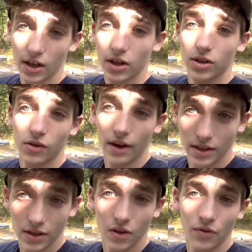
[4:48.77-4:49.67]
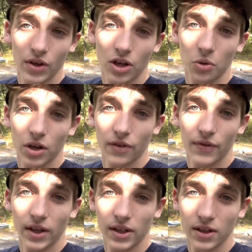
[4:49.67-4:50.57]
So that's another video we're gonna
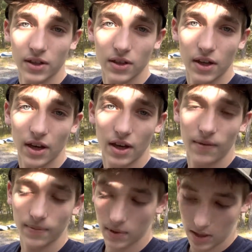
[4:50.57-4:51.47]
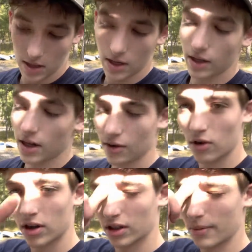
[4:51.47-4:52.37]
fix. Get it
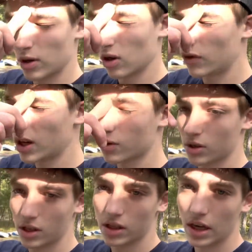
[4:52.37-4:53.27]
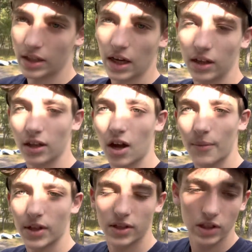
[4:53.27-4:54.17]
running. Let me know if you guys want to see that down in the
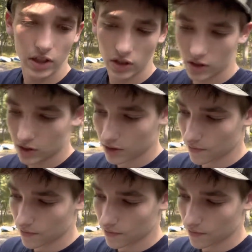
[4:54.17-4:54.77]
comments section.